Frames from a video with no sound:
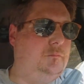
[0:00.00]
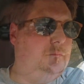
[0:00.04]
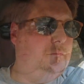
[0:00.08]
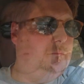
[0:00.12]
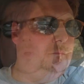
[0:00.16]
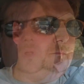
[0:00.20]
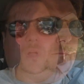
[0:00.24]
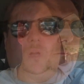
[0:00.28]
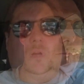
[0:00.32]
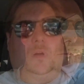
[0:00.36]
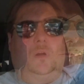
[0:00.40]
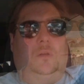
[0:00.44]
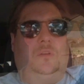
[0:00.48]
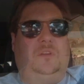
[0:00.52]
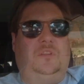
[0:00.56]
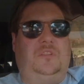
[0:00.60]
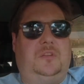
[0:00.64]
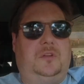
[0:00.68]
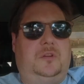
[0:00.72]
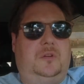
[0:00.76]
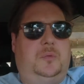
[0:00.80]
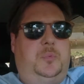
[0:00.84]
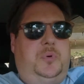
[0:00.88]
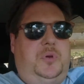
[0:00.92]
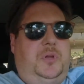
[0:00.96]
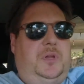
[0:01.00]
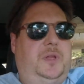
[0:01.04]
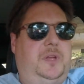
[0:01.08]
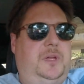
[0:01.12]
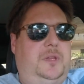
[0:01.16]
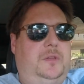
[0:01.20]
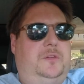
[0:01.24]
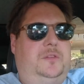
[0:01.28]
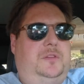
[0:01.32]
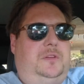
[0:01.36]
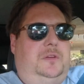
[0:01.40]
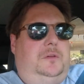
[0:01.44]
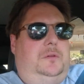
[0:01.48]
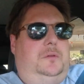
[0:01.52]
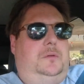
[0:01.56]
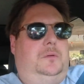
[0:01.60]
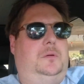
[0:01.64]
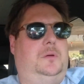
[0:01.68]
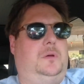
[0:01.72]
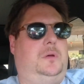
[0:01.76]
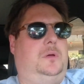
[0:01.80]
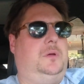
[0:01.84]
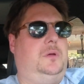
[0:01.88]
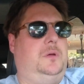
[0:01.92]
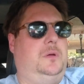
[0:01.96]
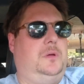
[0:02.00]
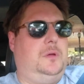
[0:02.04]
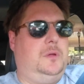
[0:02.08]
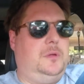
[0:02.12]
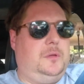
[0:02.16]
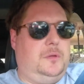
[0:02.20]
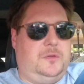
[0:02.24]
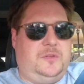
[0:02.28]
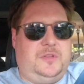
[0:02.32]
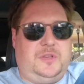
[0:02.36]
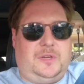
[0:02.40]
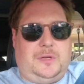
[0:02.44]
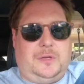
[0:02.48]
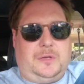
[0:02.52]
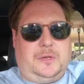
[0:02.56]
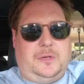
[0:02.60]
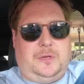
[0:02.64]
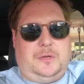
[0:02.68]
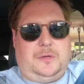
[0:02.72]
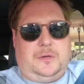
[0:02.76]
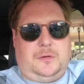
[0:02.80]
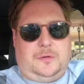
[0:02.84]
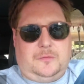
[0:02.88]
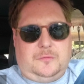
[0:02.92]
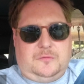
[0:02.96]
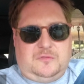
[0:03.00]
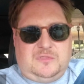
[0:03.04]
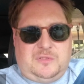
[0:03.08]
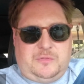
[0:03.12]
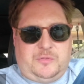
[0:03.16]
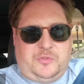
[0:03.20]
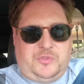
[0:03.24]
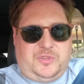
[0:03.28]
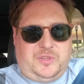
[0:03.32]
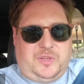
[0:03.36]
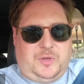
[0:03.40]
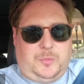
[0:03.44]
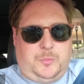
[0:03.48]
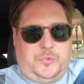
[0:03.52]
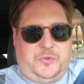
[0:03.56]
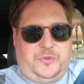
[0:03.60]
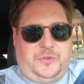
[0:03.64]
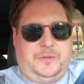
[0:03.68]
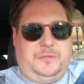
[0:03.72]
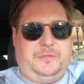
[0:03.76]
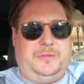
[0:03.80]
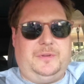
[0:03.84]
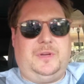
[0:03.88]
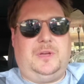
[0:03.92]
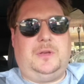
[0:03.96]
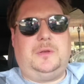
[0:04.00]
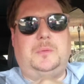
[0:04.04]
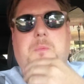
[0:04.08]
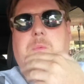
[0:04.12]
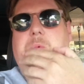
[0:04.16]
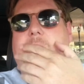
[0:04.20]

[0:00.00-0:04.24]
We are just going to pull into Target on Riverside Boulevard.